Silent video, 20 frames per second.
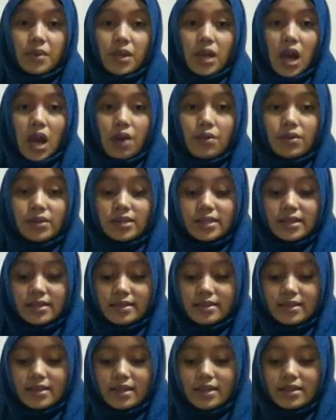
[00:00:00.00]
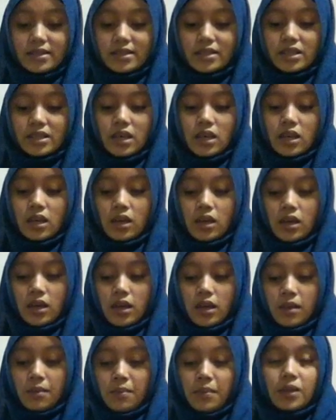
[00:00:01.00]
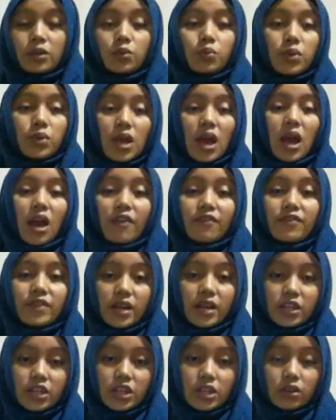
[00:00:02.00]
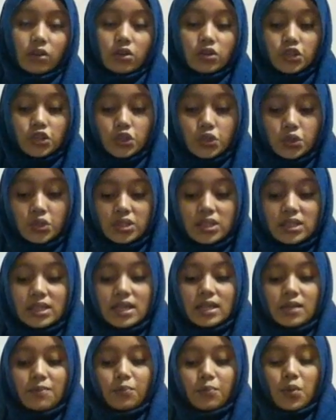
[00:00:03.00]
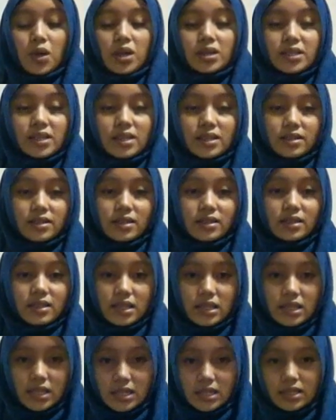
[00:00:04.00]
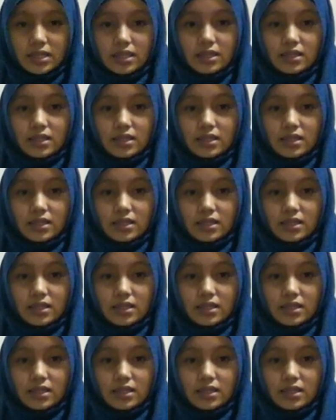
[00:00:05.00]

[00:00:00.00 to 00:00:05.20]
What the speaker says: by our senses but we have not yet consciously processed these